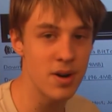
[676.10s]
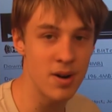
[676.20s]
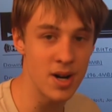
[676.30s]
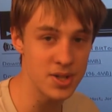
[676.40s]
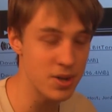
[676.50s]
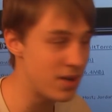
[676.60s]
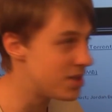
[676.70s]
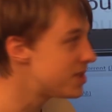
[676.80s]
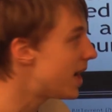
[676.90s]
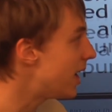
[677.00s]
are also on
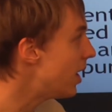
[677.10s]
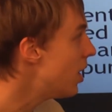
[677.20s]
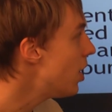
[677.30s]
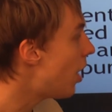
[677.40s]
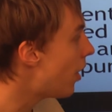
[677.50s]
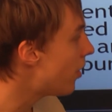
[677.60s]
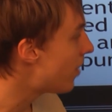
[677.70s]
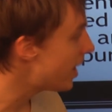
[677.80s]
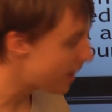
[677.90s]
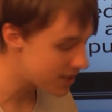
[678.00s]
the site. On the
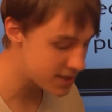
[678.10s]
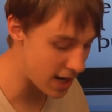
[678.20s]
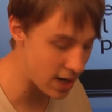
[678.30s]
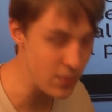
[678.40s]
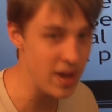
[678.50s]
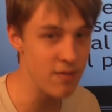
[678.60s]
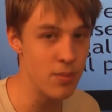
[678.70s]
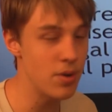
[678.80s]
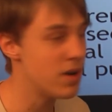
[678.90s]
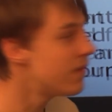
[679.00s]
right-hand side, we have
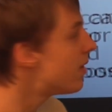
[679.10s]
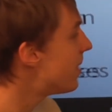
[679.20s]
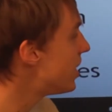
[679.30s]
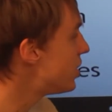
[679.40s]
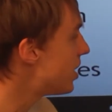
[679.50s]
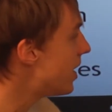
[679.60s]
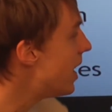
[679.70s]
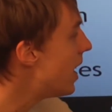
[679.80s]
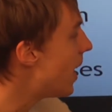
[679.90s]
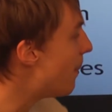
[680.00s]
more information
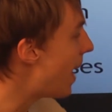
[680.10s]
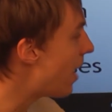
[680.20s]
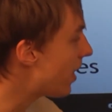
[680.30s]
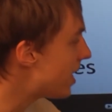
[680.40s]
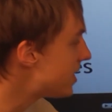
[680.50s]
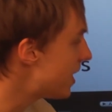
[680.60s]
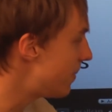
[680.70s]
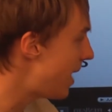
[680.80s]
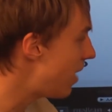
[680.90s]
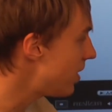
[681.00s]
about us and
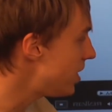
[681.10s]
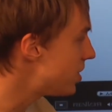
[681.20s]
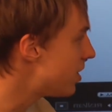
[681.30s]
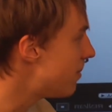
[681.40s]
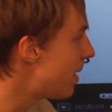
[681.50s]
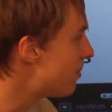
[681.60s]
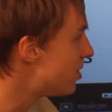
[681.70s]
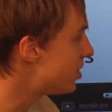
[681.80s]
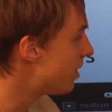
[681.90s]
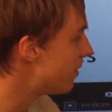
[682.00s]
about each of the
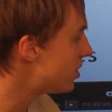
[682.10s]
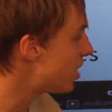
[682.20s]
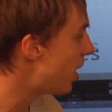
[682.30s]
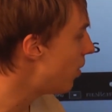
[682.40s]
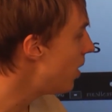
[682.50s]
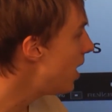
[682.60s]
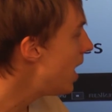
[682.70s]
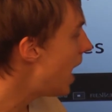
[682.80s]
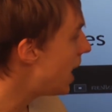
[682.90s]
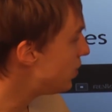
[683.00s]
members of the show,
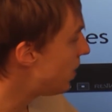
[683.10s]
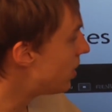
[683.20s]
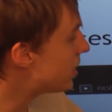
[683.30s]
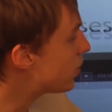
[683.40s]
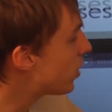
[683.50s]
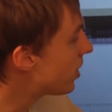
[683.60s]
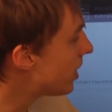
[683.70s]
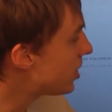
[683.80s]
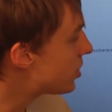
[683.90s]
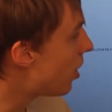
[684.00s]
as well as quick
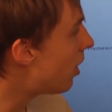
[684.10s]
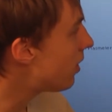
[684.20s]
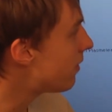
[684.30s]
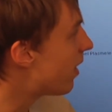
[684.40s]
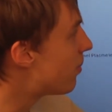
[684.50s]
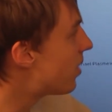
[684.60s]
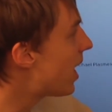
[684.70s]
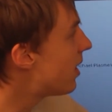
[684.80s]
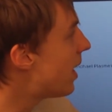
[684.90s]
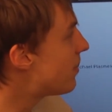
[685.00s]
links to all of our
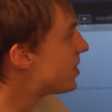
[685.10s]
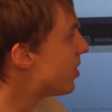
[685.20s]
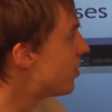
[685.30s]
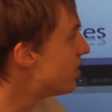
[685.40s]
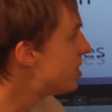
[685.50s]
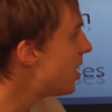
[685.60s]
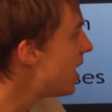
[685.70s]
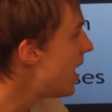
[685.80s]
prior episodes